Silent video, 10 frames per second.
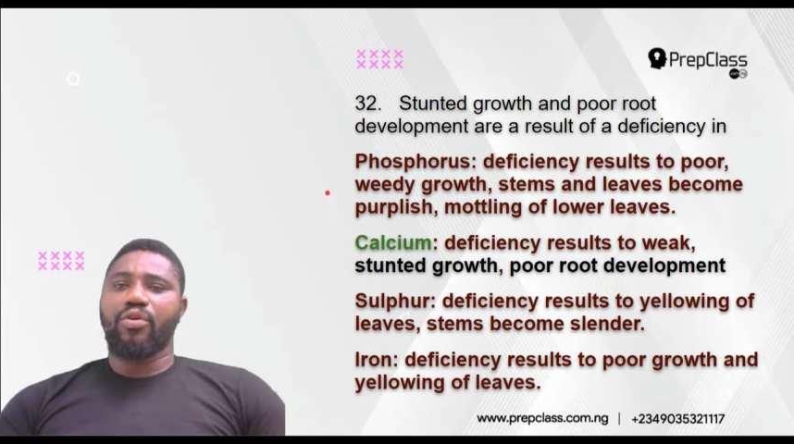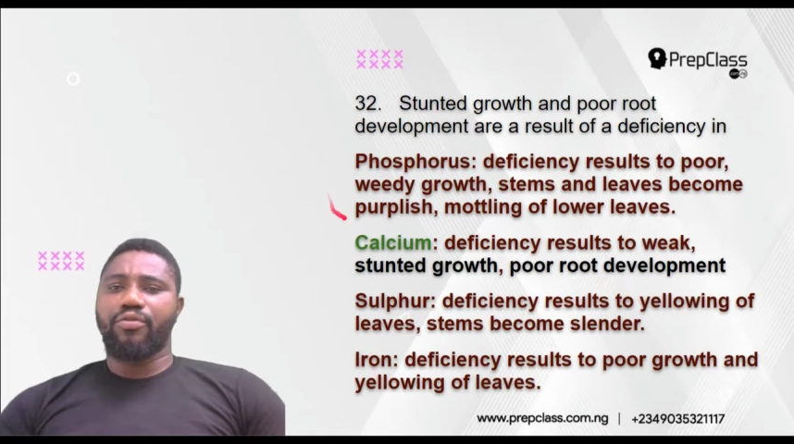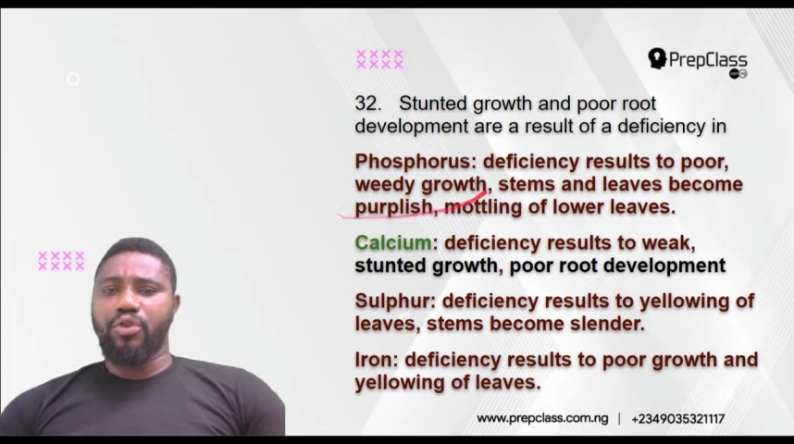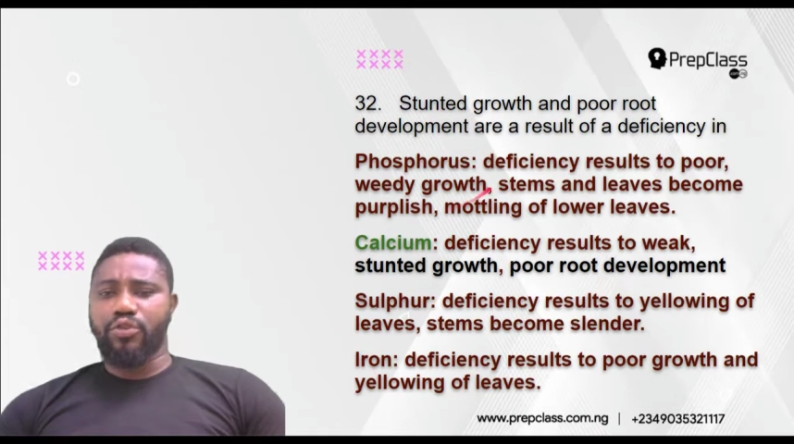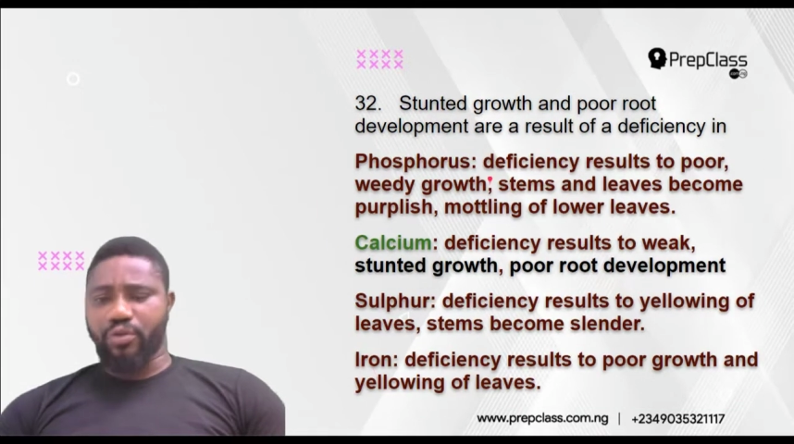
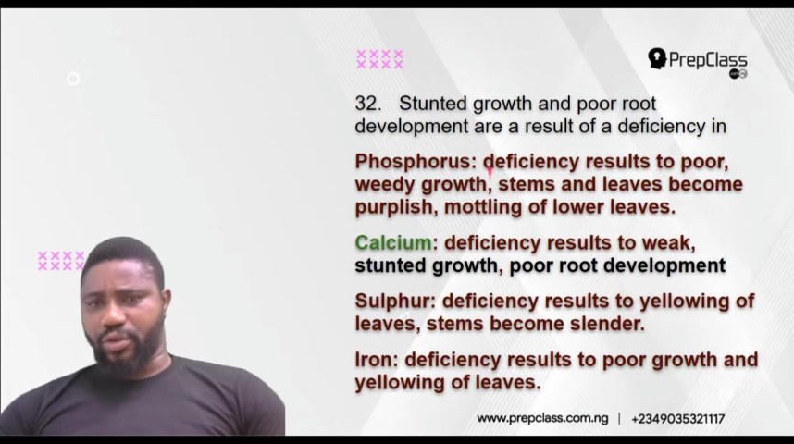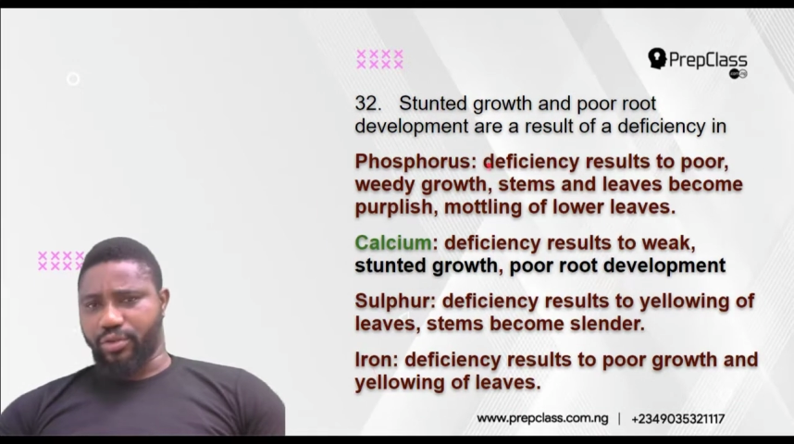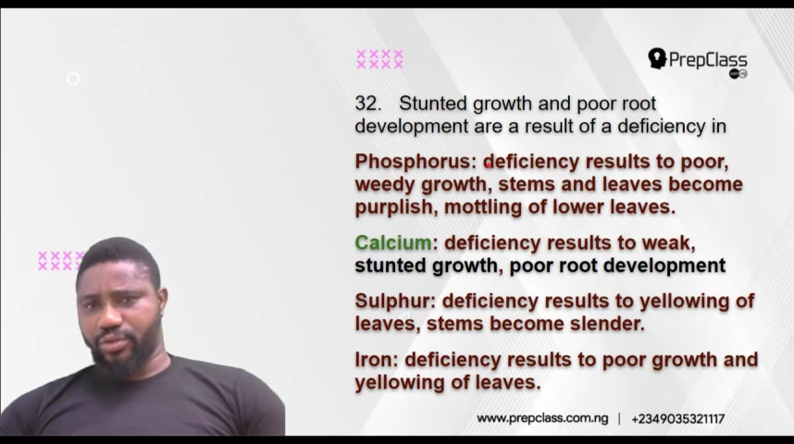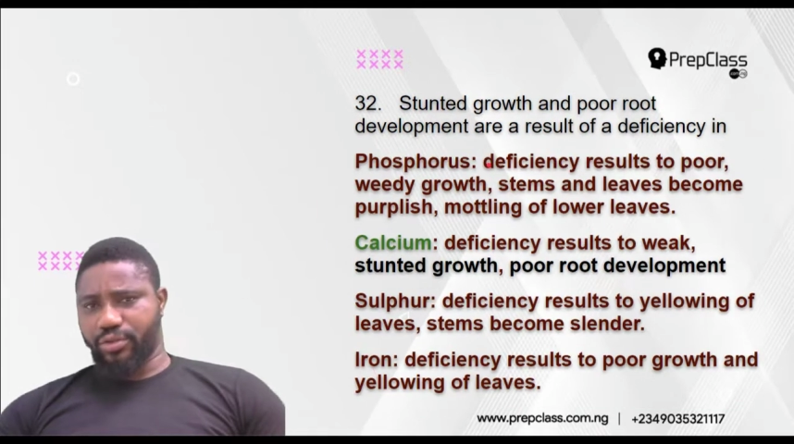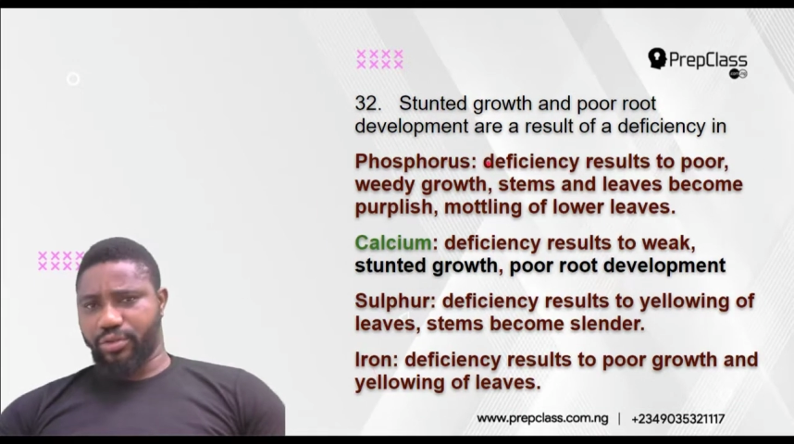
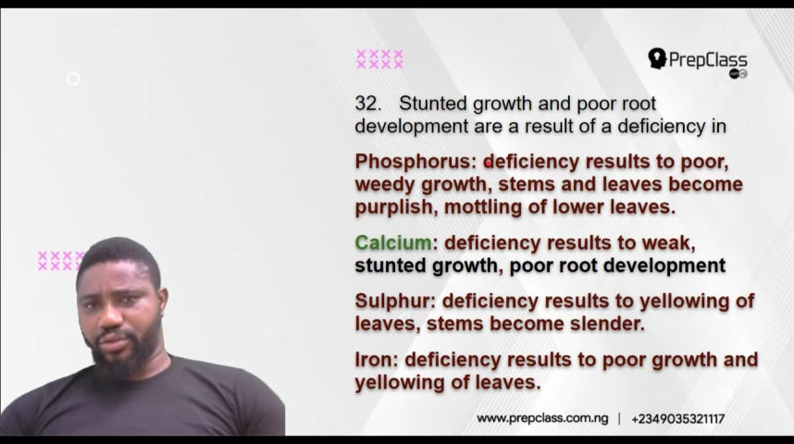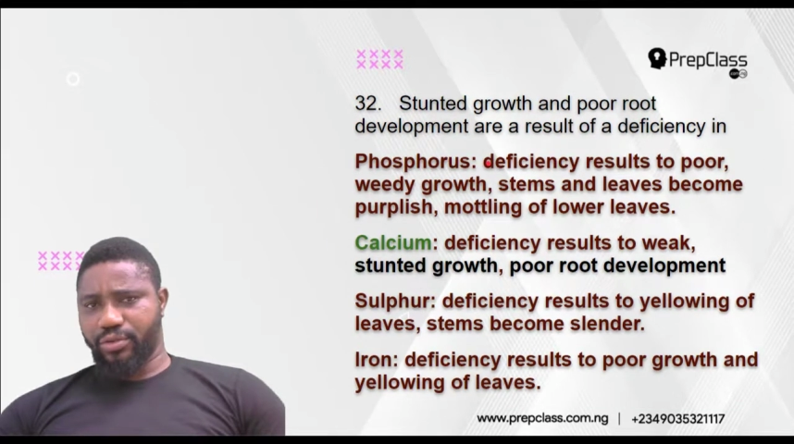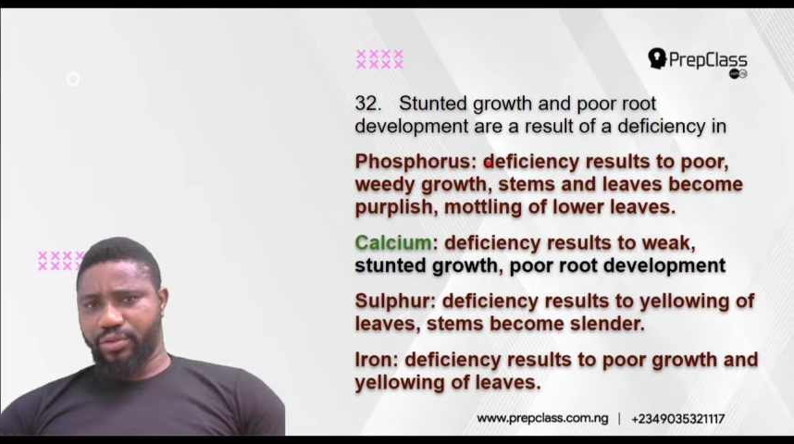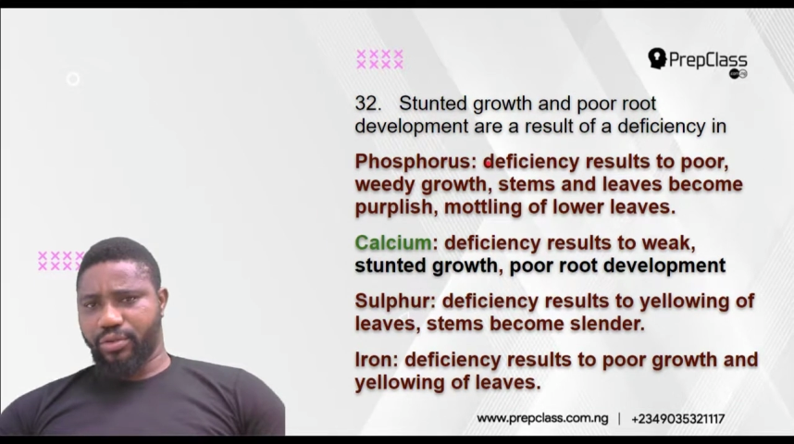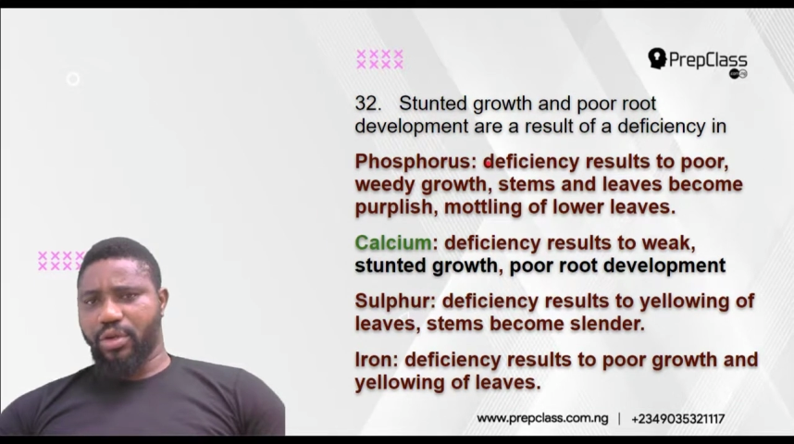Phosphorus.
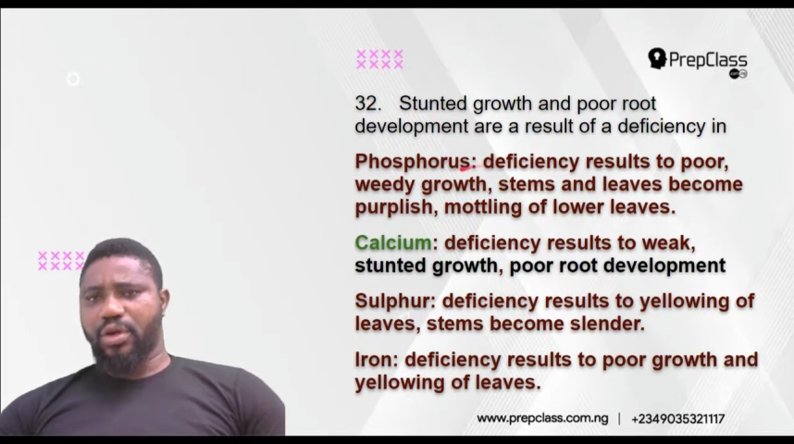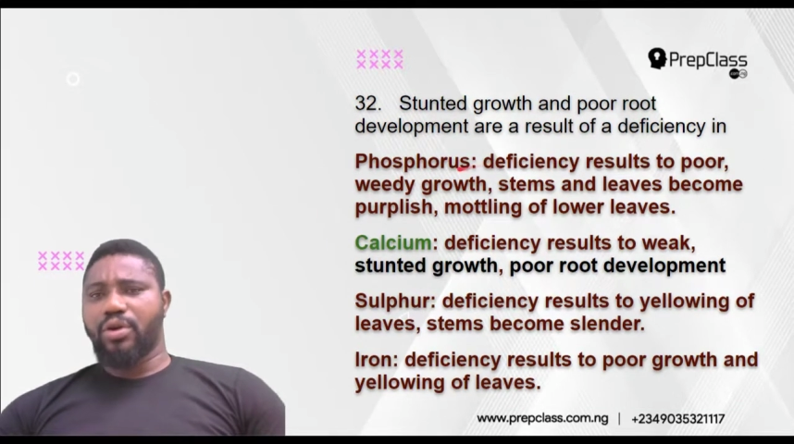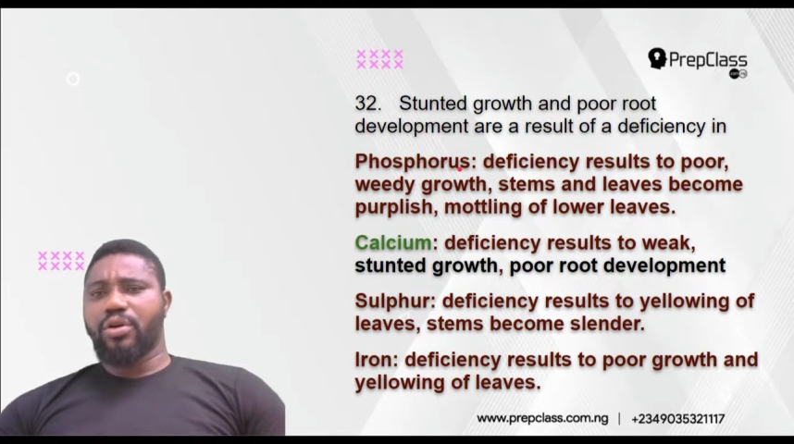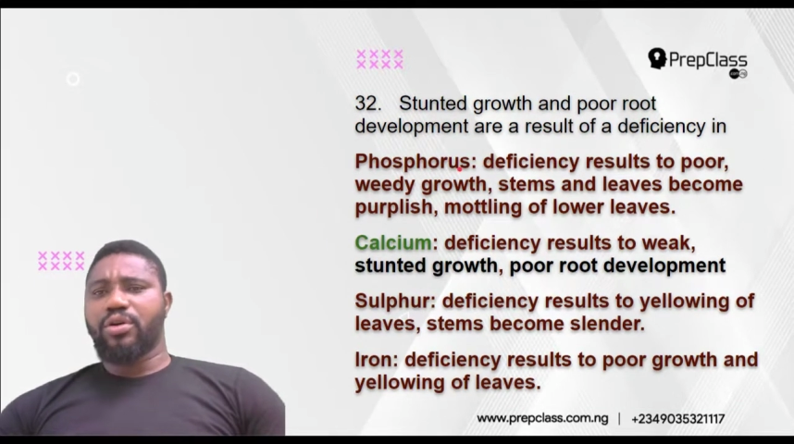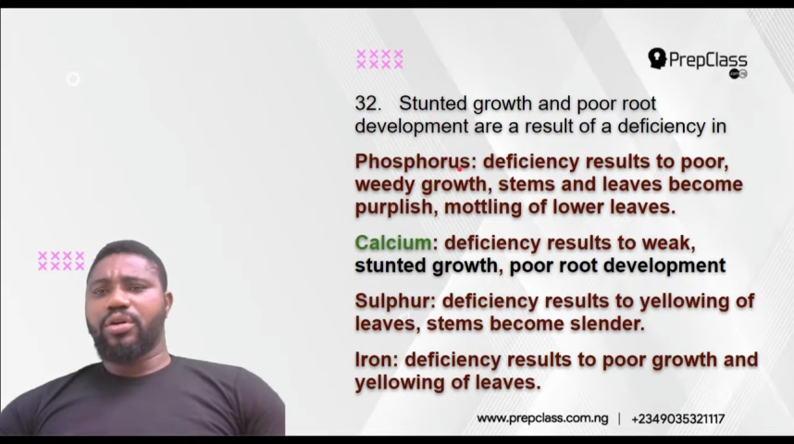
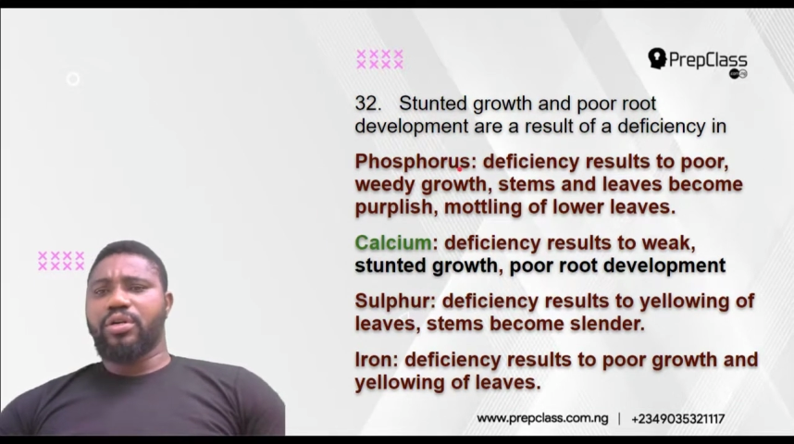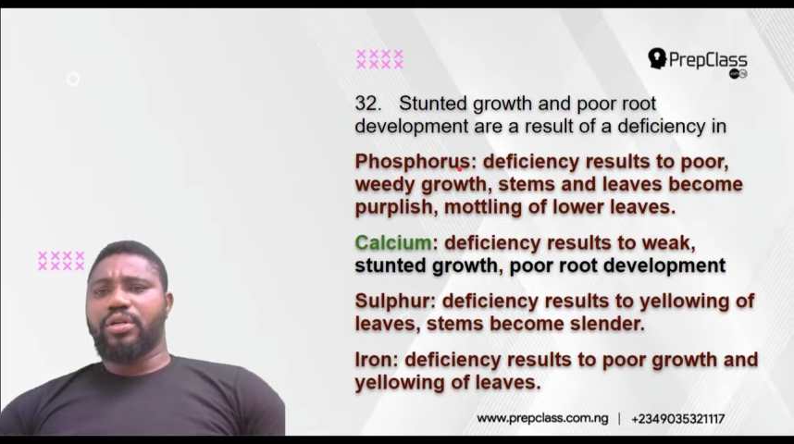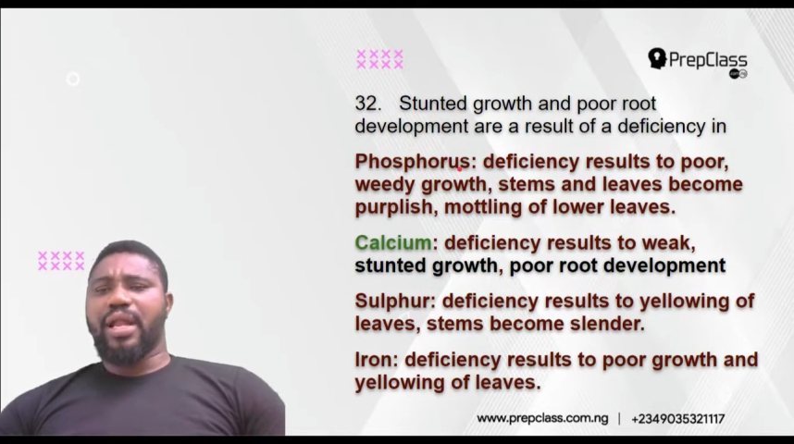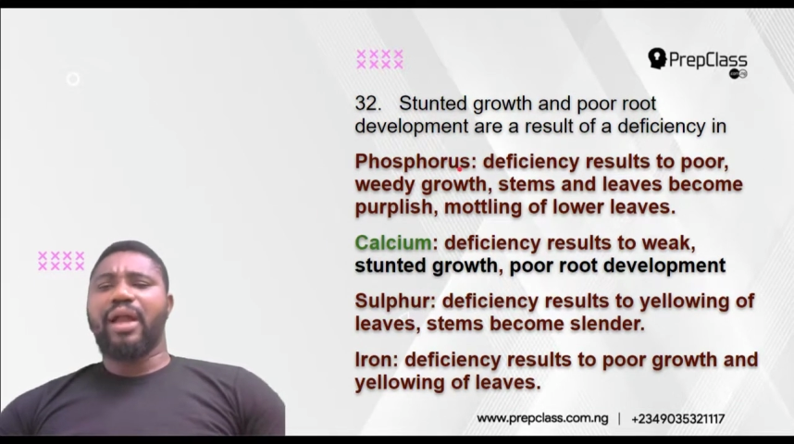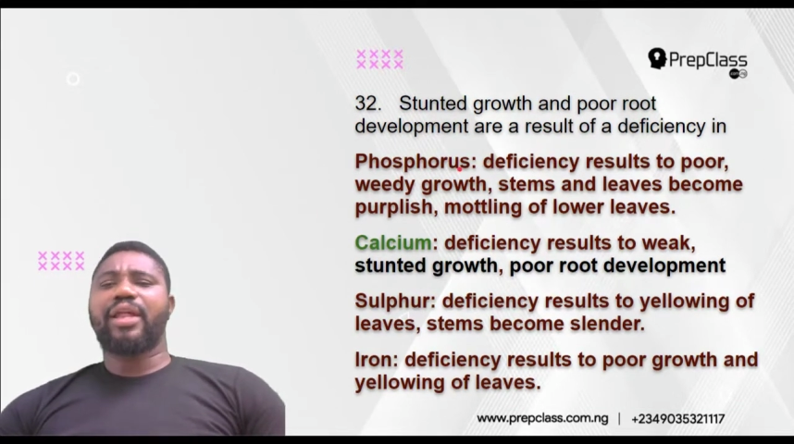Now